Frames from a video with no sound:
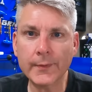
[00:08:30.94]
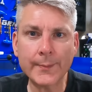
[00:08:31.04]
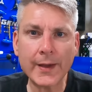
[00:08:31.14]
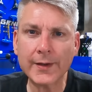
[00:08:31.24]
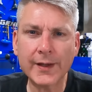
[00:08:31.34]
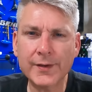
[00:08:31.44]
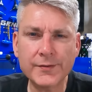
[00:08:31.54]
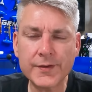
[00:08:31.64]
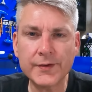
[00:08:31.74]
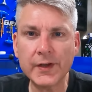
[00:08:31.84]
I'm not going to get
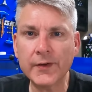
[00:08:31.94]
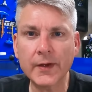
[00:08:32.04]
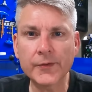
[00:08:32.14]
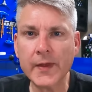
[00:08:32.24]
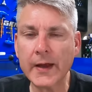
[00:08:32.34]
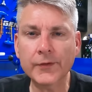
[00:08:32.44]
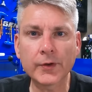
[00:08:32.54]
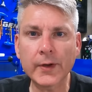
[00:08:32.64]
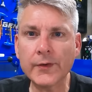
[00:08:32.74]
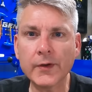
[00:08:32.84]
into the details of that. It's a
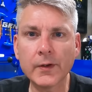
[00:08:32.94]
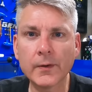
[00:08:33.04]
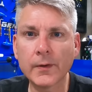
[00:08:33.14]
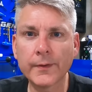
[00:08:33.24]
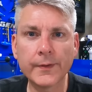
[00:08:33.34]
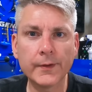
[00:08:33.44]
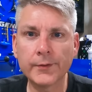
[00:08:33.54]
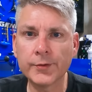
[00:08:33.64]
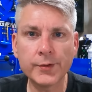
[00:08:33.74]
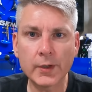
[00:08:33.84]
great deal. The
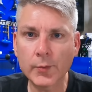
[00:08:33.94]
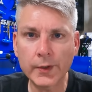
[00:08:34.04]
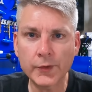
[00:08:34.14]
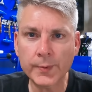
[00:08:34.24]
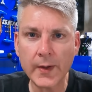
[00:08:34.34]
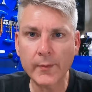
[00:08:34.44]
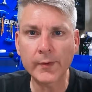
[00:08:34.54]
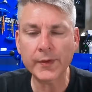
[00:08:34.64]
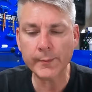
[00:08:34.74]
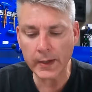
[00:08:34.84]
2-year one is
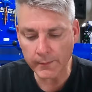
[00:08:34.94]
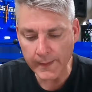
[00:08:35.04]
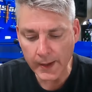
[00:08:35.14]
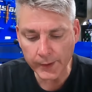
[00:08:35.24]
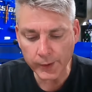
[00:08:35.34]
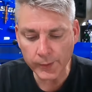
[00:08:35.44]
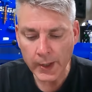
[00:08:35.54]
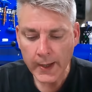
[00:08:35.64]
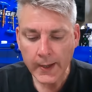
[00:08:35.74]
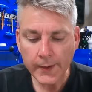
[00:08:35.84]
probably the better value.
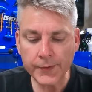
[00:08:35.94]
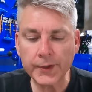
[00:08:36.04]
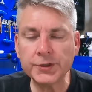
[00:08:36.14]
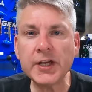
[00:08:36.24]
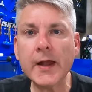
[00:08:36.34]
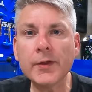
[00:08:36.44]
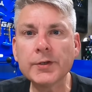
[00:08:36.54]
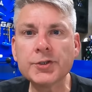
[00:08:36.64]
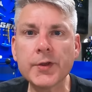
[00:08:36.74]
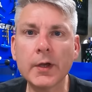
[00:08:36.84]
The
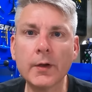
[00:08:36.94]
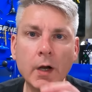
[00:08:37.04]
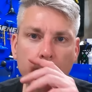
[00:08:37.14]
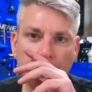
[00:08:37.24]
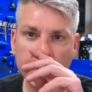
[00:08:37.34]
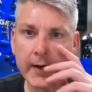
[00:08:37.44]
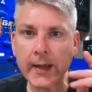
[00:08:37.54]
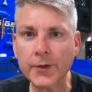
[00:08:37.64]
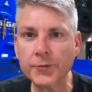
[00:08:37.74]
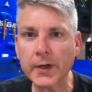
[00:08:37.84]
challenge that Harbor Freight
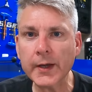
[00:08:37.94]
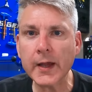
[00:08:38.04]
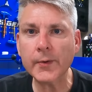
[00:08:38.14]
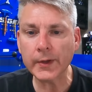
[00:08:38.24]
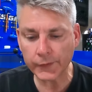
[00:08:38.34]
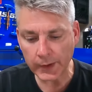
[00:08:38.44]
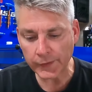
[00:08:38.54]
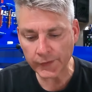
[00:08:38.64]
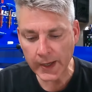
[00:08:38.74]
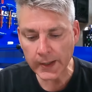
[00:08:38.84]
has right now is
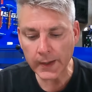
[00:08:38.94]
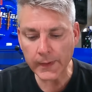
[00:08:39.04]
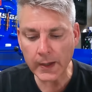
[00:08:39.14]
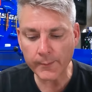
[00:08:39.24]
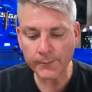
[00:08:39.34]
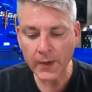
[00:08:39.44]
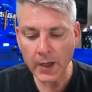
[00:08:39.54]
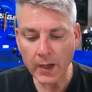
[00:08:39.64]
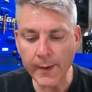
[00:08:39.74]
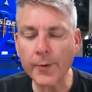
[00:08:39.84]
it's taking them
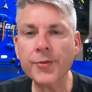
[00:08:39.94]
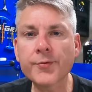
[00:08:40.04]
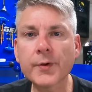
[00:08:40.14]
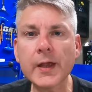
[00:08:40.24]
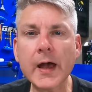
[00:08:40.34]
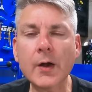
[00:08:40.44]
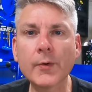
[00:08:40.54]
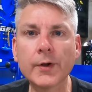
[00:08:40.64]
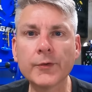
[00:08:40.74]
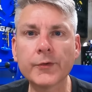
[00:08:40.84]
about 3
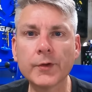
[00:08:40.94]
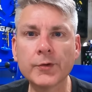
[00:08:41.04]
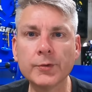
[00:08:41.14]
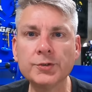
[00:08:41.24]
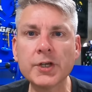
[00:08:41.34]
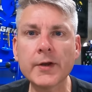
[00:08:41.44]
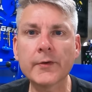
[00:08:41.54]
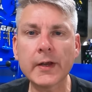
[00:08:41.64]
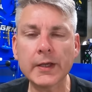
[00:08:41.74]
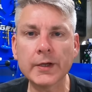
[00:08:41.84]
hours to
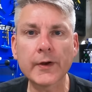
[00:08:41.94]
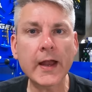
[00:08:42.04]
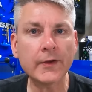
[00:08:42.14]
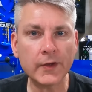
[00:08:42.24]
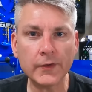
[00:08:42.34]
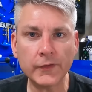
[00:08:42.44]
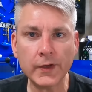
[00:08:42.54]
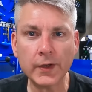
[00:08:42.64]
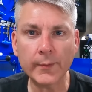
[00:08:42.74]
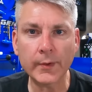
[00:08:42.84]
generate your
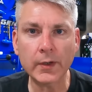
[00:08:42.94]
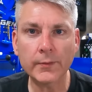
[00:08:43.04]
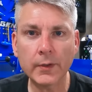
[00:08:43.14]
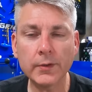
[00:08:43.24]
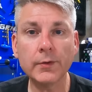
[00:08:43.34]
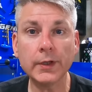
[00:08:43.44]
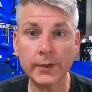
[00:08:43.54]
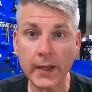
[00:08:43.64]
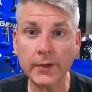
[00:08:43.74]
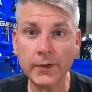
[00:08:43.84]
ITC number, and you need
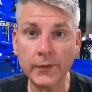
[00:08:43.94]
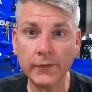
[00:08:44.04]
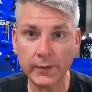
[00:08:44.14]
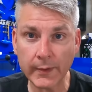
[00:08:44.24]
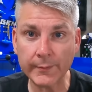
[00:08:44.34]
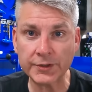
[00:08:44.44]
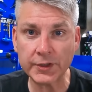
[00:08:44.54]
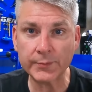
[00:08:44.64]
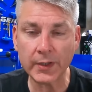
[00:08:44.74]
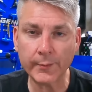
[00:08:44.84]
an ITC
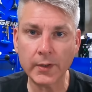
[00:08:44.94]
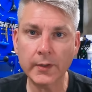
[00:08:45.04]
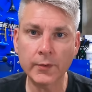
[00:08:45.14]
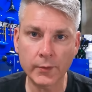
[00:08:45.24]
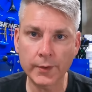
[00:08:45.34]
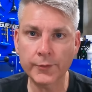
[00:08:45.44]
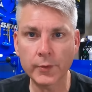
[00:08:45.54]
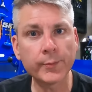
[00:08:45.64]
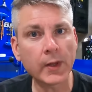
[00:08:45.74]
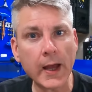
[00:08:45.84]
membership number in order
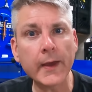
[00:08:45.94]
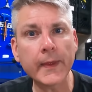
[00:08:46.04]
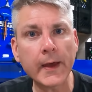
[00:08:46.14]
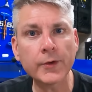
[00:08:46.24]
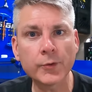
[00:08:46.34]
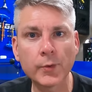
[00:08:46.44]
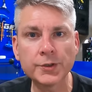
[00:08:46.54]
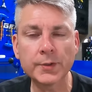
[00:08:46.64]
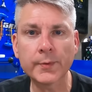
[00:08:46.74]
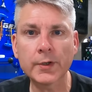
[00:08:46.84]
to apply that
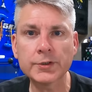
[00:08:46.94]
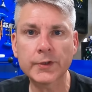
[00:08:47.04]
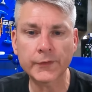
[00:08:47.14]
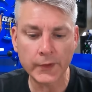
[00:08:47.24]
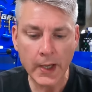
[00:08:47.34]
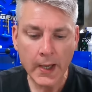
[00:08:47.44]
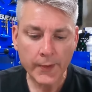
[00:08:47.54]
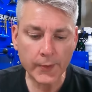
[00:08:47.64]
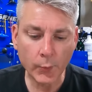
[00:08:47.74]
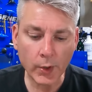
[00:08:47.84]
towards your purchase.
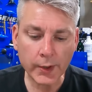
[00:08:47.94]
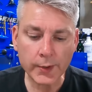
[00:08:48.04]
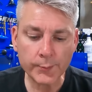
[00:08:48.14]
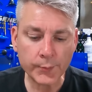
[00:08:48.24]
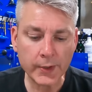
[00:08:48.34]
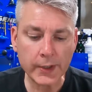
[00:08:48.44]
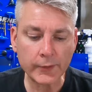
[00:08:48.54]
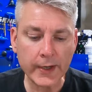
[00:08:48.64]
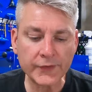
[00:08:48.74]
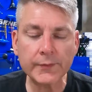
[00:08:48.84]
They're working pretty
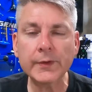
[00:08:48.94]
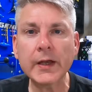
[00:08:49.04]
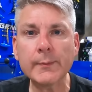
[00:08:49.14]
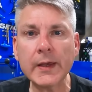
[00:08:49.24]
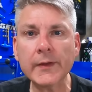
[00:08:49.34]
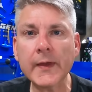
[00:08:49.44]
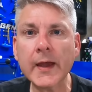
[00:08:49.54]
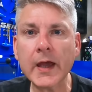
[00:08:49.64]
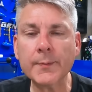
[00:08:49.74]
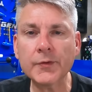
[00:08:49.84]
aggressively on making
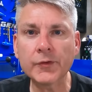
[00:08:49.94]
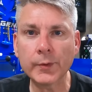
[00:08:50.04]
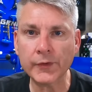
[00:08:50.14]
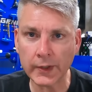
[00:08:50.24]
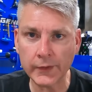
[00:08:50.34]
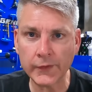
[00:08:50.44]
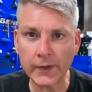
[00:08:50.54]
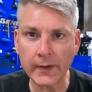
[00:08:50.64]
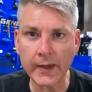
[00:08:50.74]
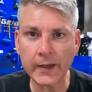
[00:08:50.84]
that happen so it's
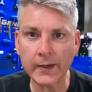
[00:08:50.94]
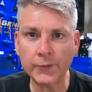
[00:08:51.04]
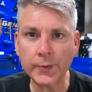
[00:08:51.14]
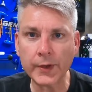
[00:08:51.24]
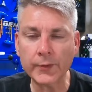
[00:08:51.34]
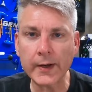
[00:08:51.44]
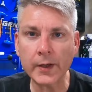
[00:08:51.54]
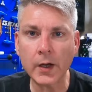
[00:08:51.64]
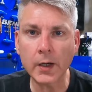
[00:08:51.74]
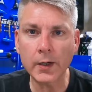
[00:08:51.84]
instant like it is with the
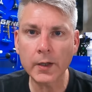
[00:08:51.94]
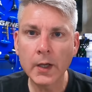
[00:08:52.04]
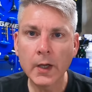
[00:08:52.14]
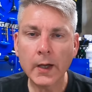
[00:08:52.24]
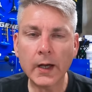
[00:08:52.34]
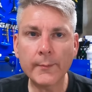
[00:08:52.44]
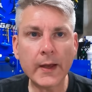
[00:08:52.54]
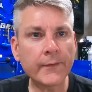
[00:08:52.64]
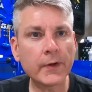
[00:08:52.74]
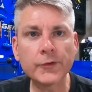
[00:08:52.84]
credit card.
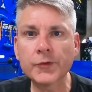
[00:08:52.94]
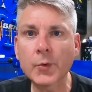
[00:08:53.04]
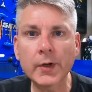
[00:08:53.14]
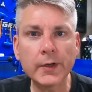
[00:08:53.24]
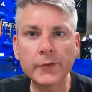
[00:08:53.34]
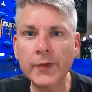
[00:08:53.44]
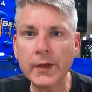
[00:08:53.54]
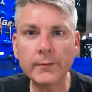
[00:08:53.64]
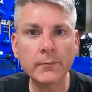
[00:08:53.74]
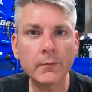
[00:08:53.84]
I've heard stories
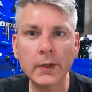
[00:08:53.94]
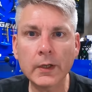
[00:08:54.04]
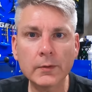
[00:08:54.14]
that,